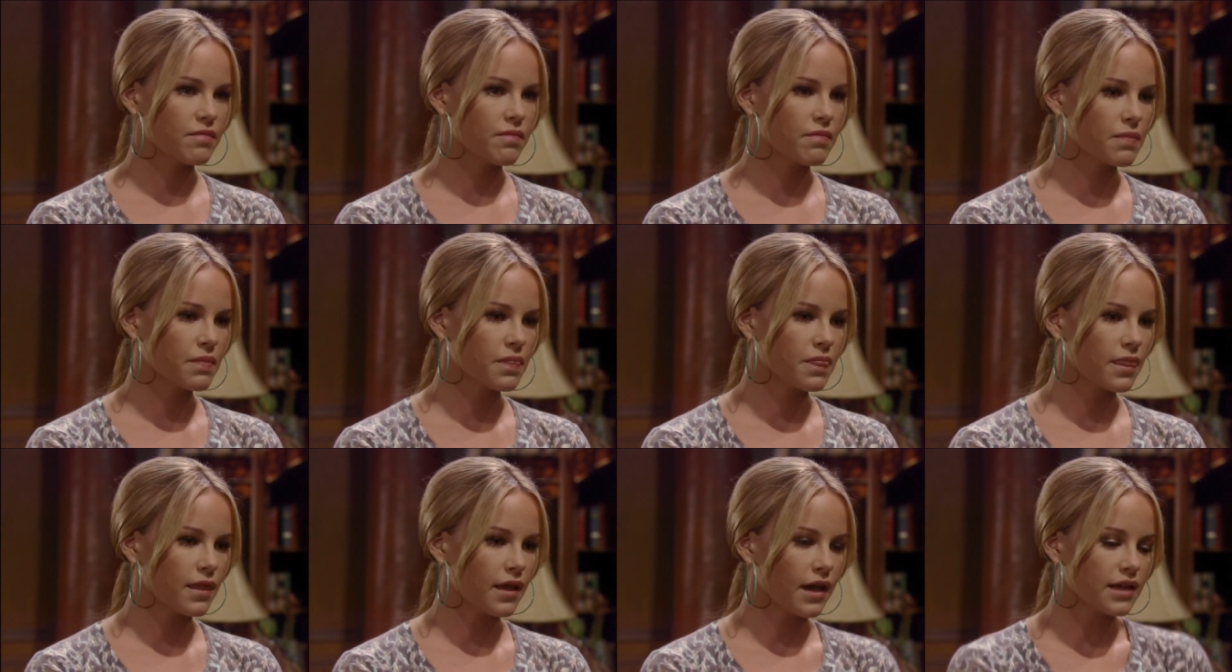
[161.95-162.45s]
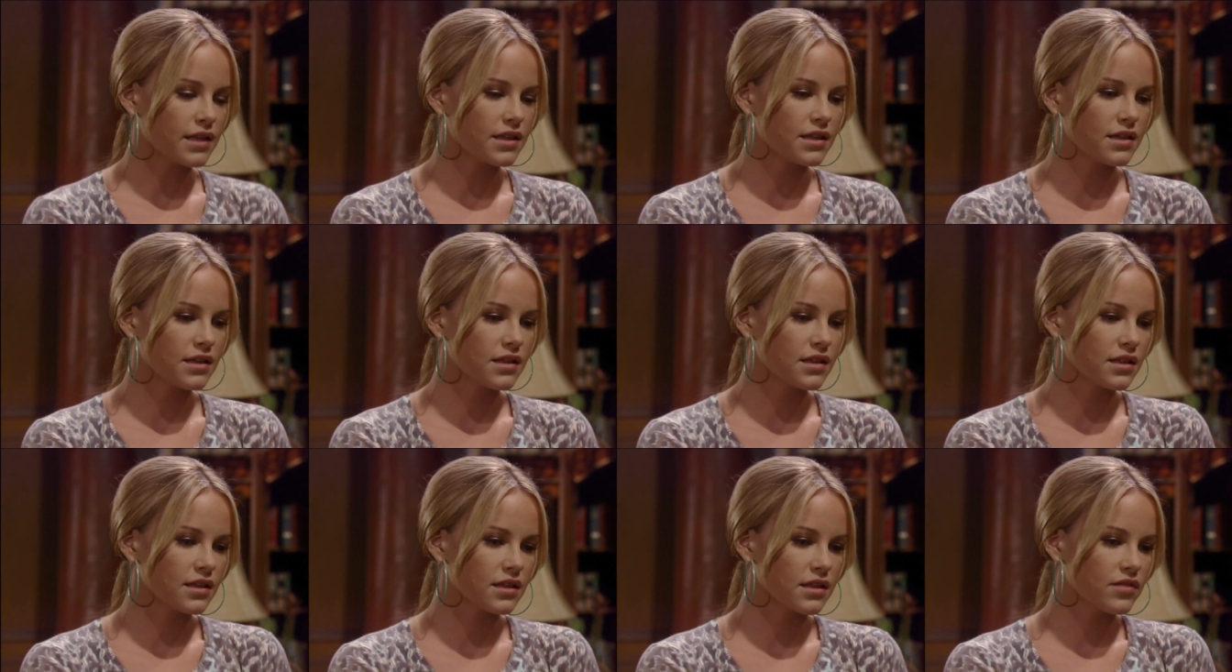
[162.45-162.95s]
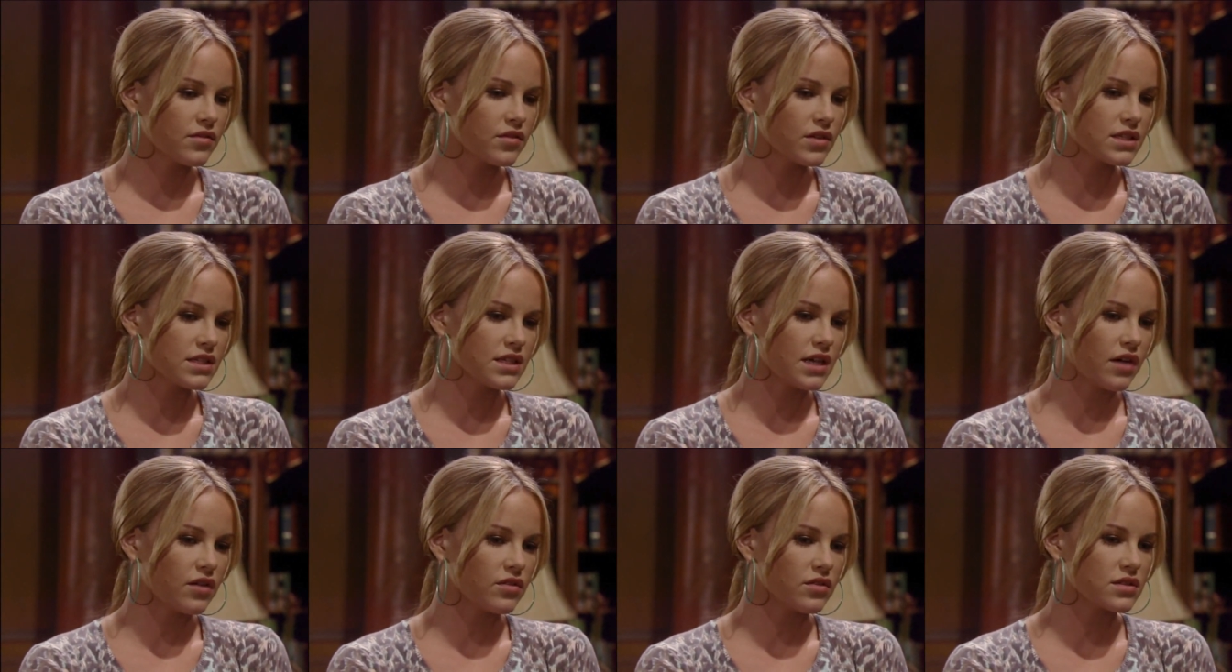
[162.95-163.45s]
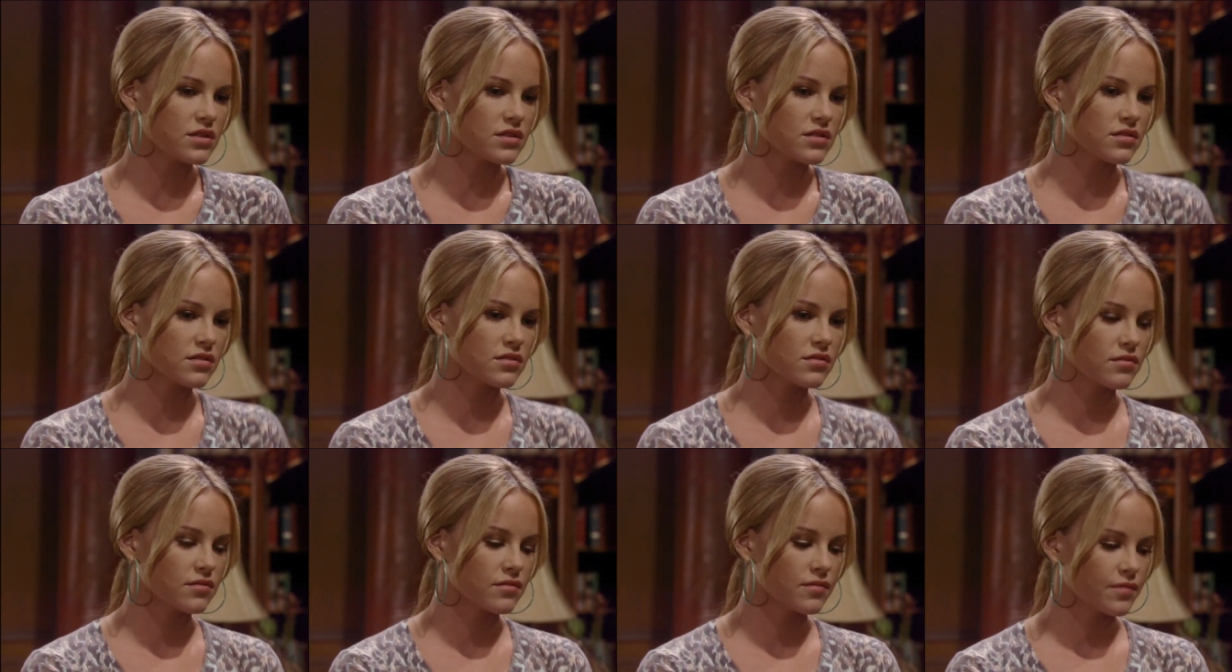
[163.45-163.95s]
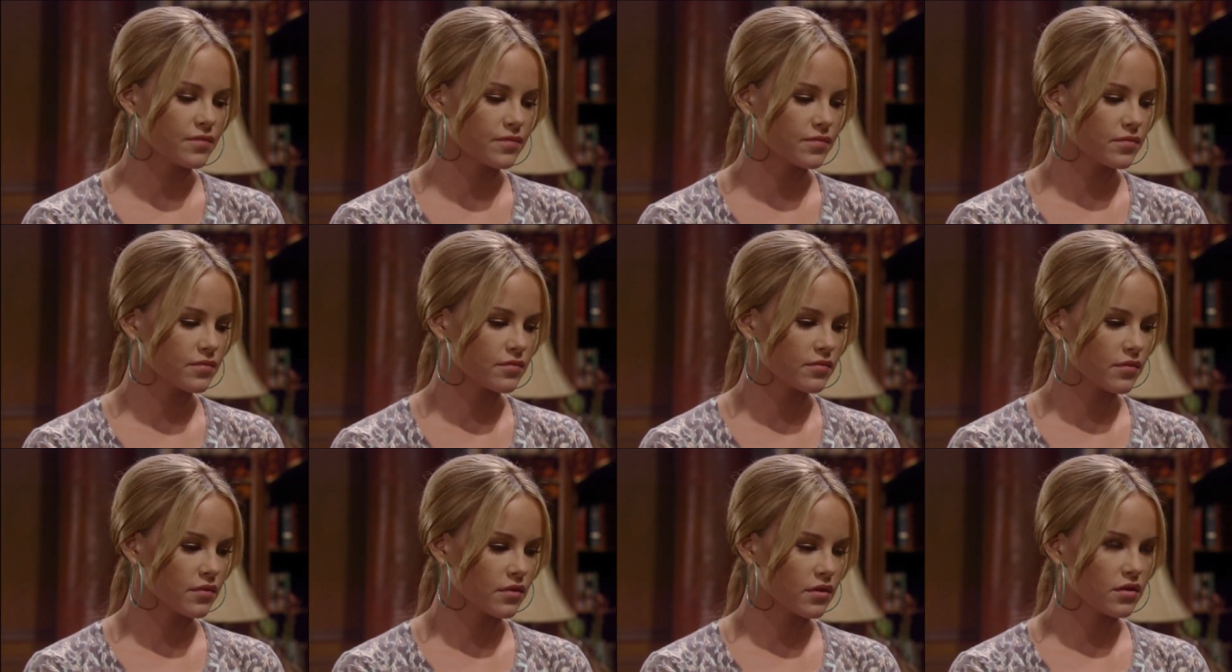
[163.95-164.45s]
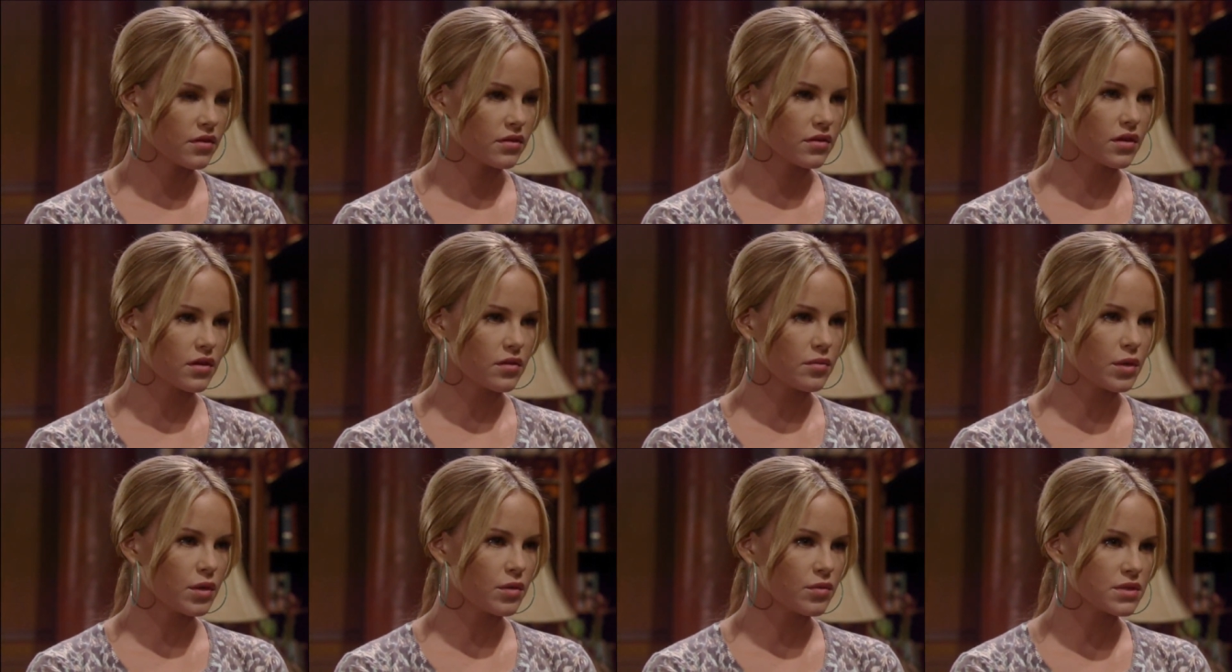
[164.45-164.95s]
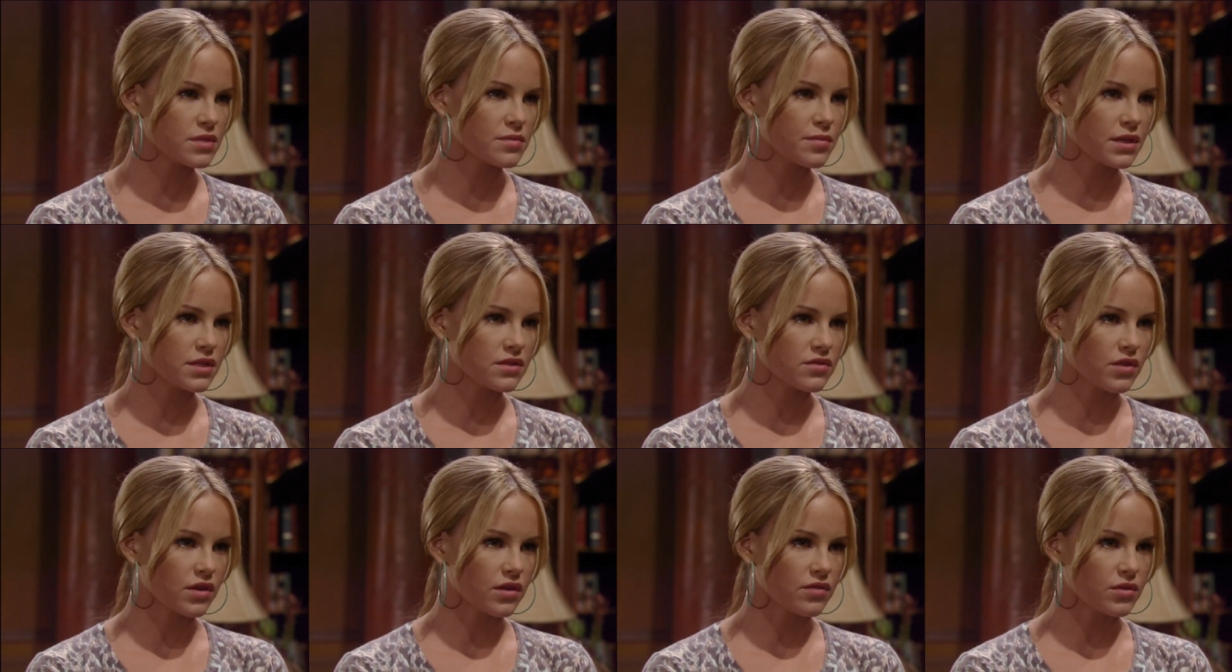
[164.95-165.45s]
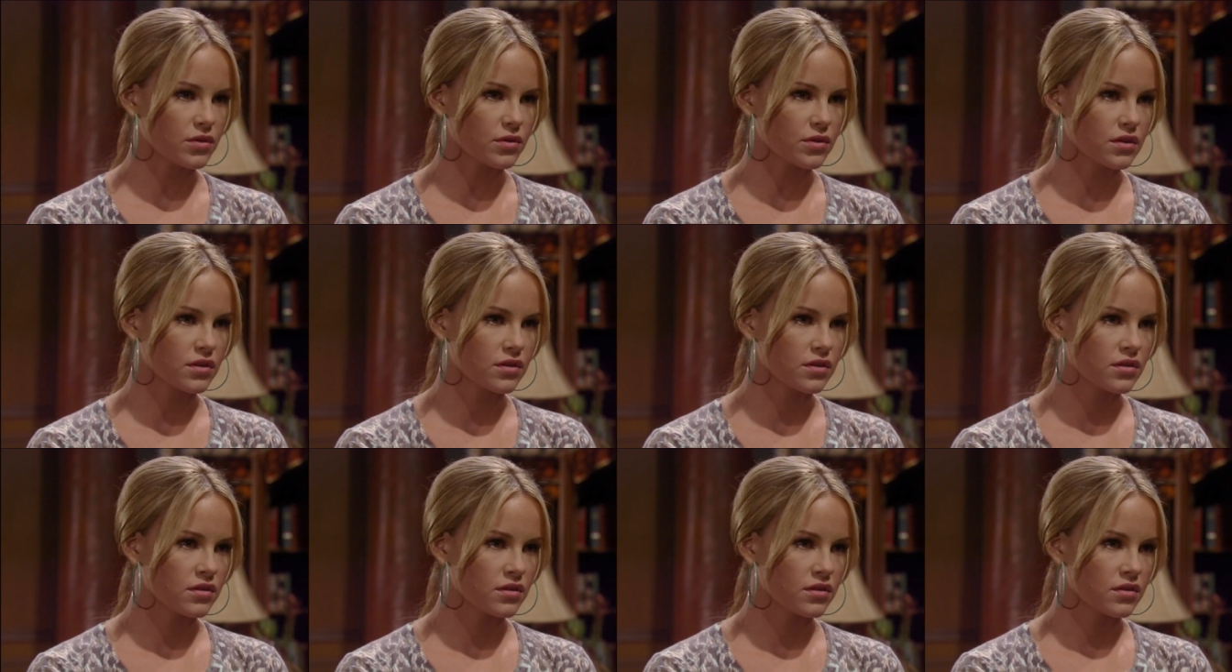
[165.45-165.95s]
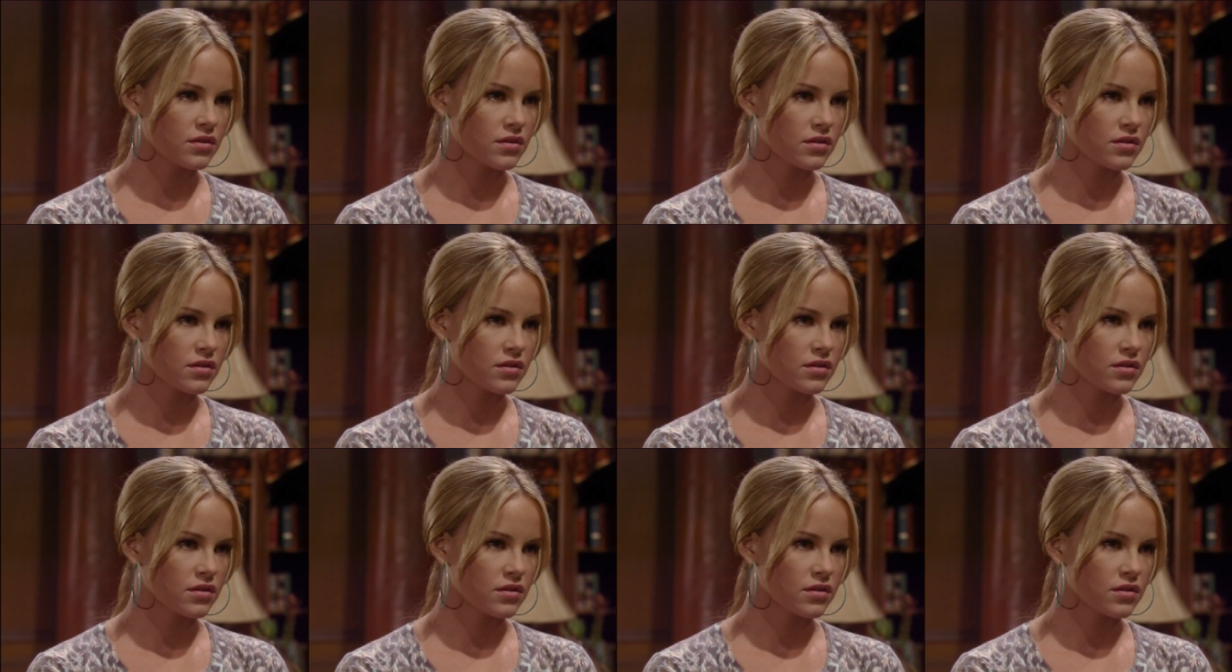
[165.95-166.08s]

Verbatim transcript: I think that leaving town is gonna be what's best for everyone.